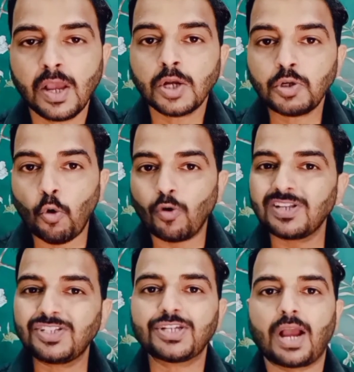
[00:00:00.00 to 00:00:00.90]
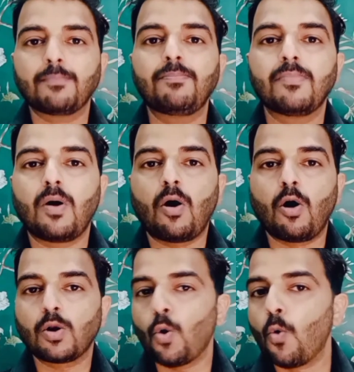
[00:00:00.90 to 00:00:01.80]
Don't jump
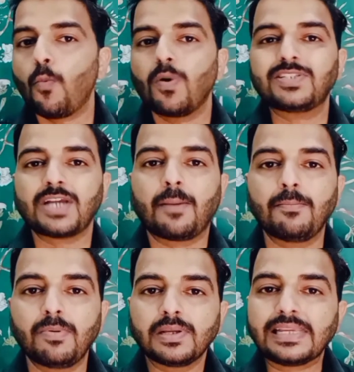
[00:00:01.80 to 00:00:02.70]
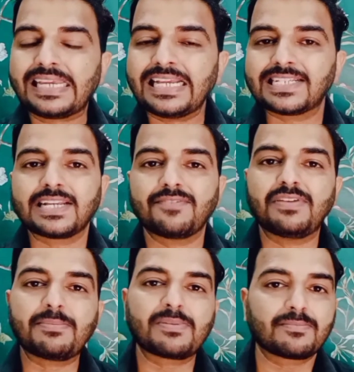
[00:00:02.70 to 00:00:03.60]
or over jump each and every